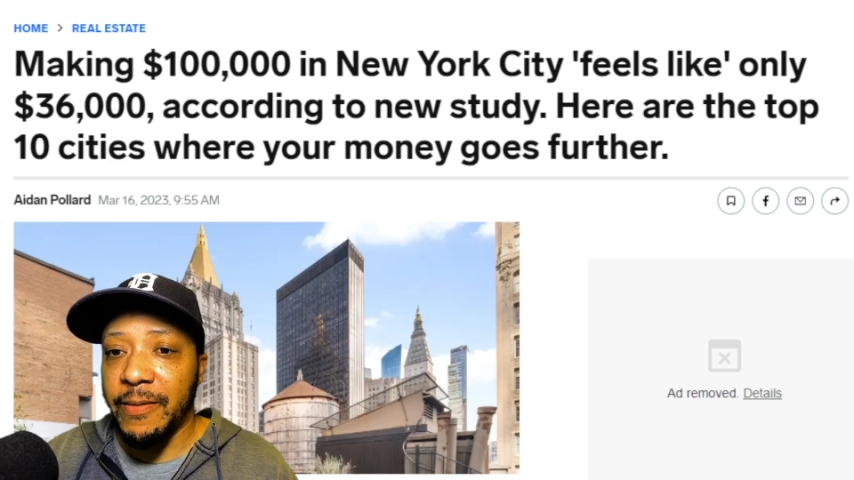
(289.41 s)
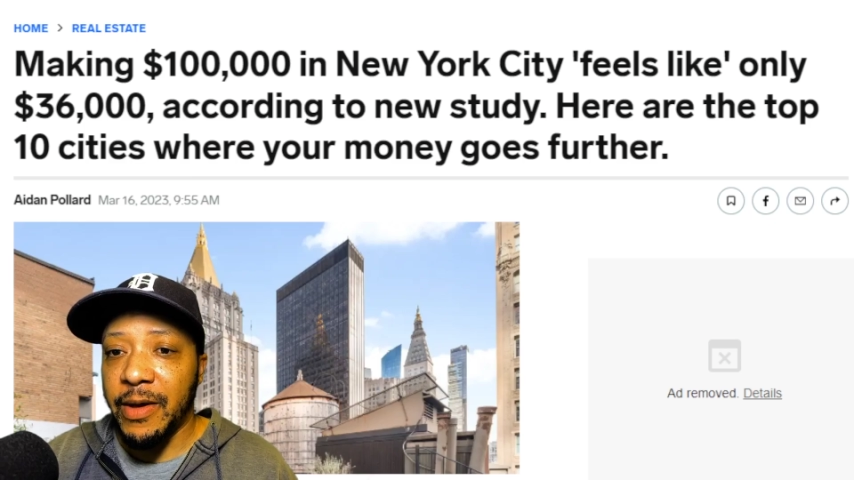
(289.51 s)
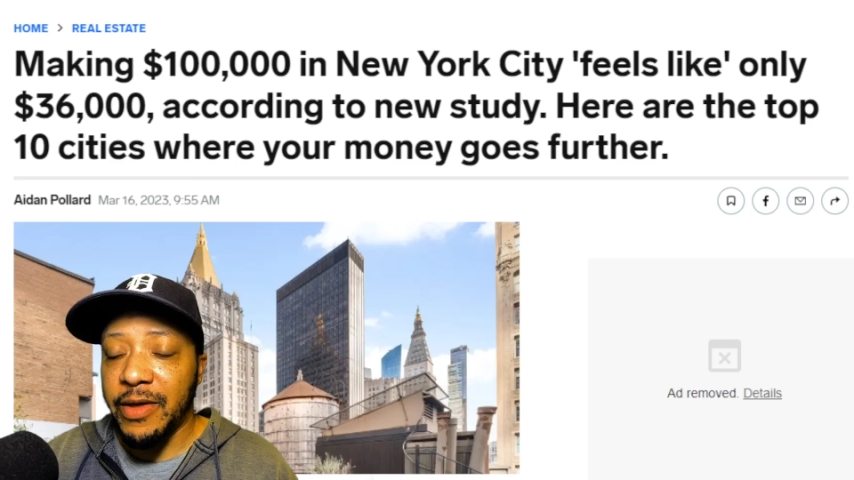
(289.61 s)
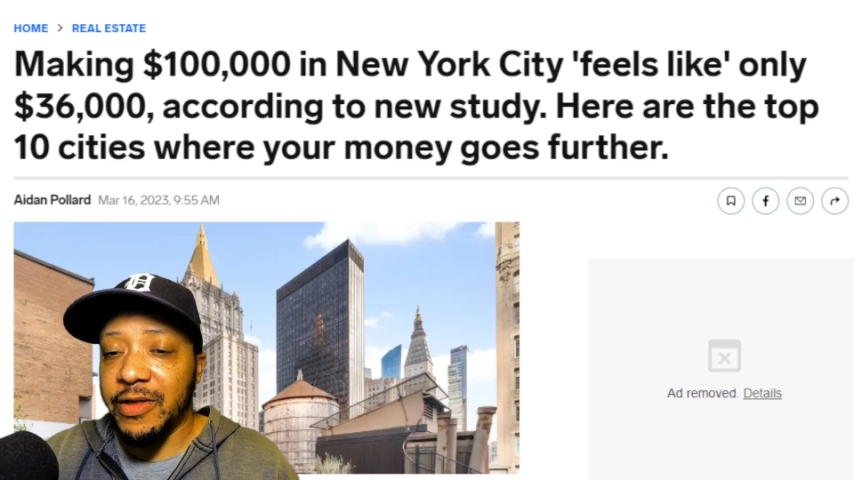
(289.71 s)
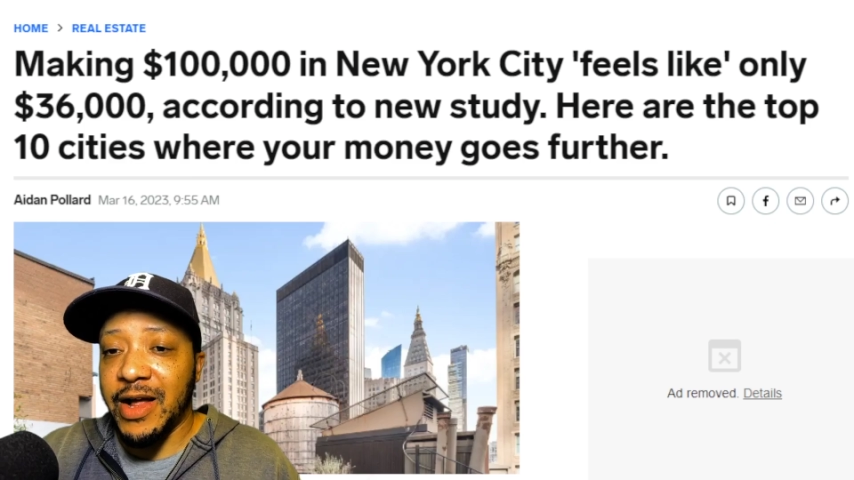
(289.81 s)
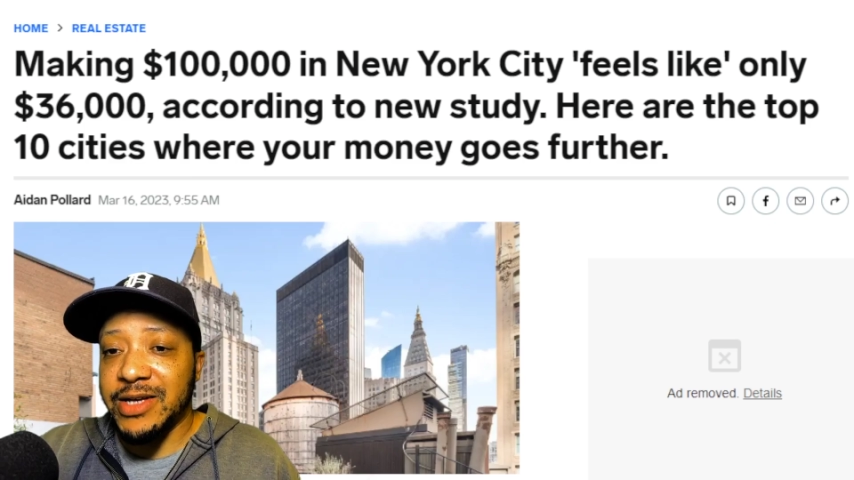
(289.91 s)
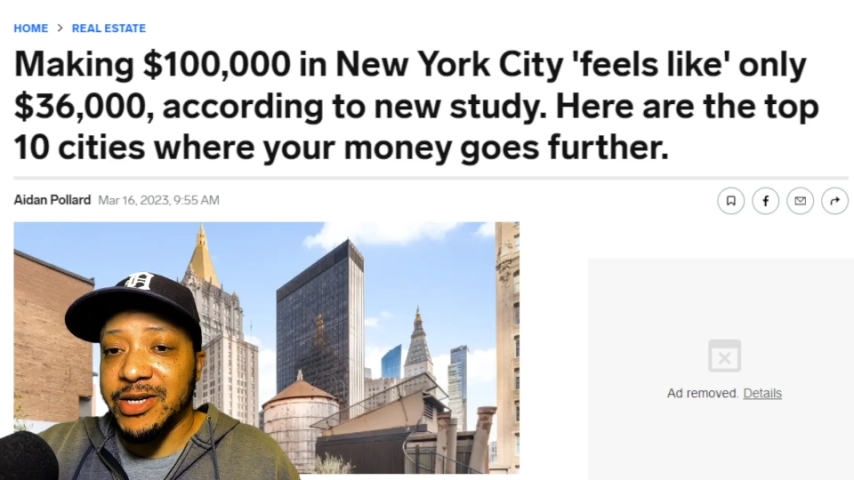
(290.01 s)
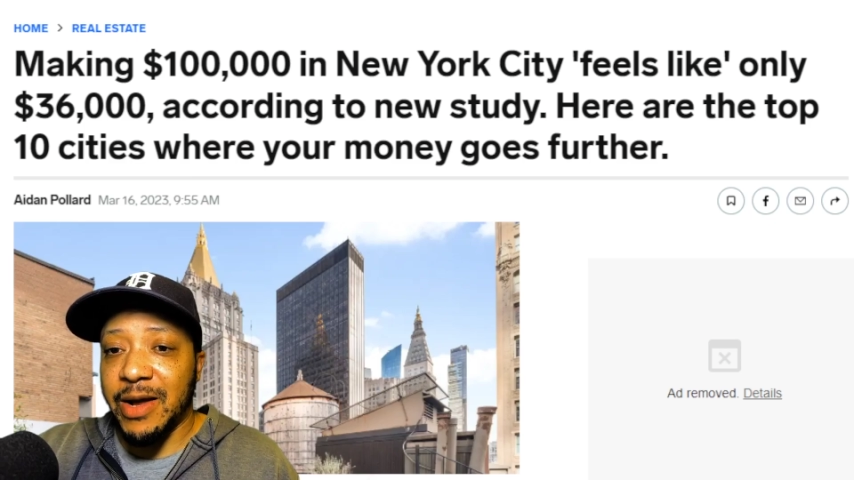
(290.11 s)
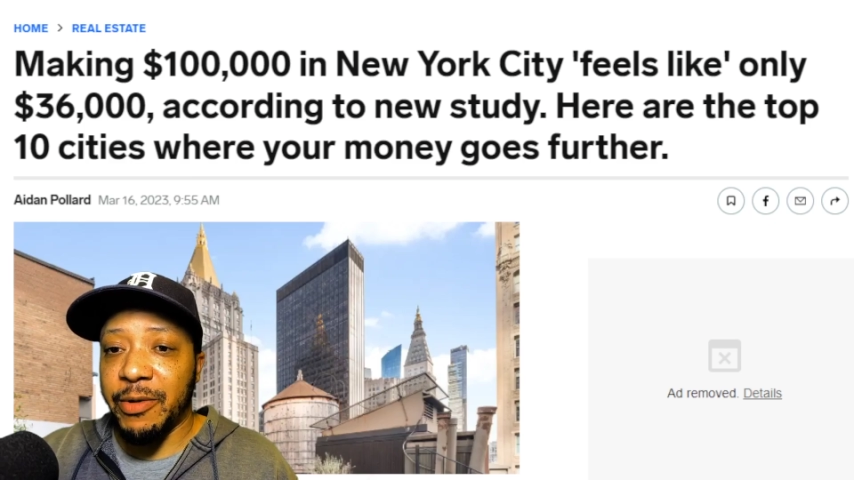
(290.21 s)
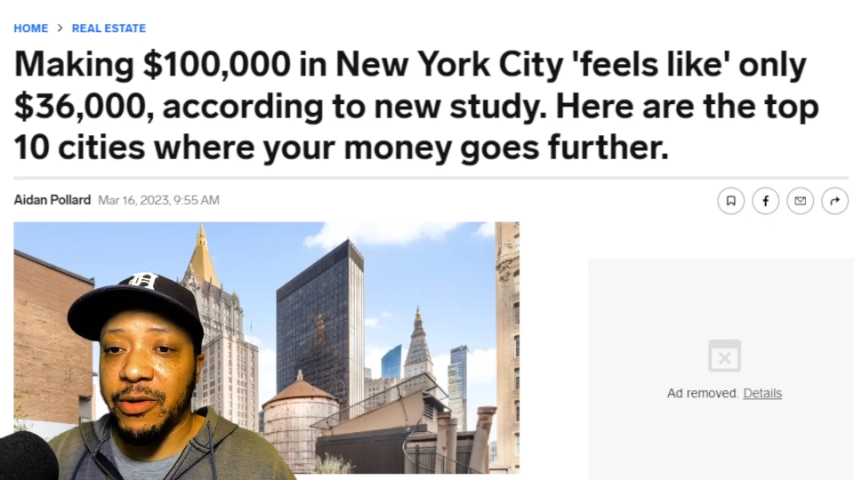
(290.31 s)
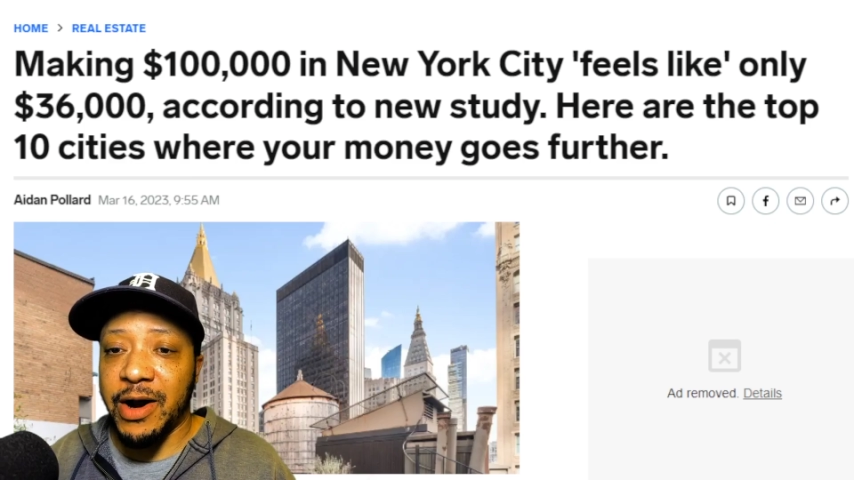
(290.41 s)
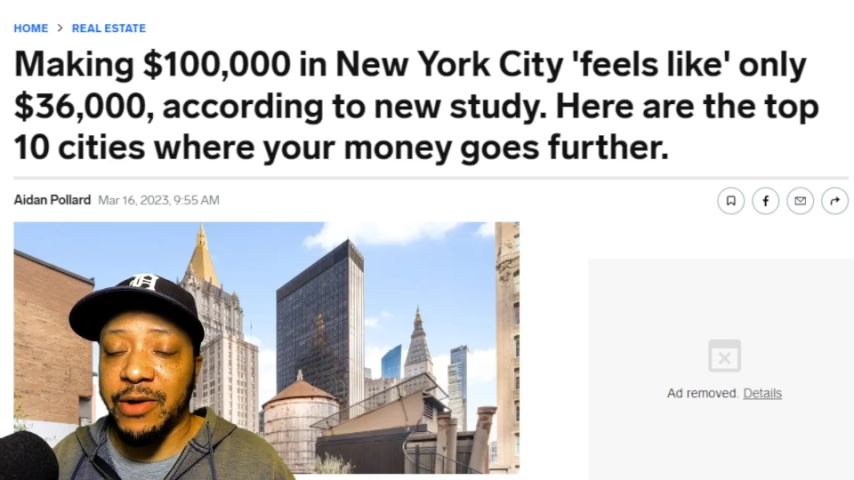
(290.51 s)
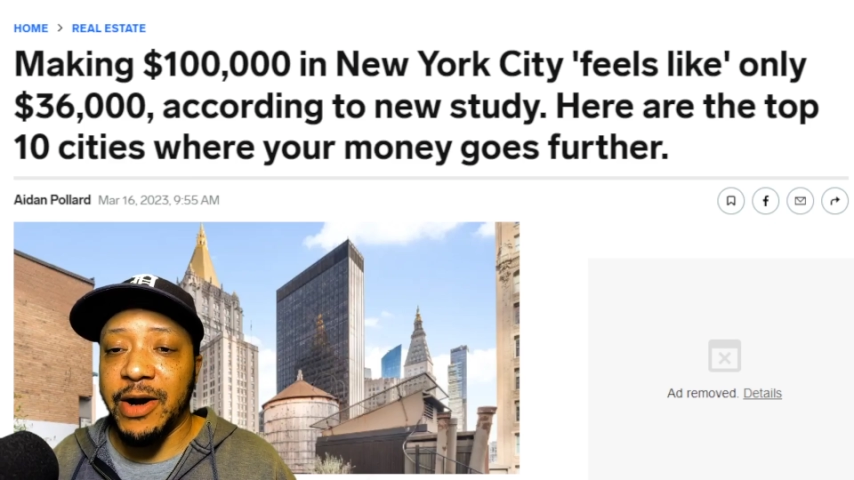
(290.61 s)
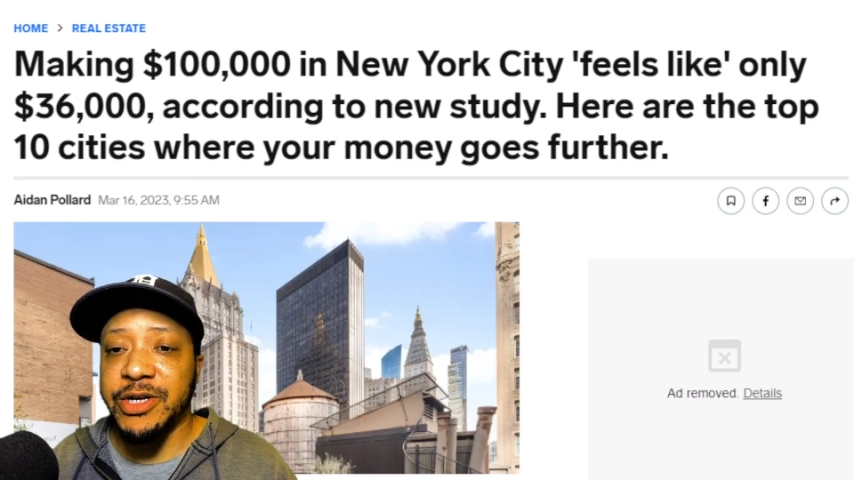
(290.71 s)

then that's a step in the right direction.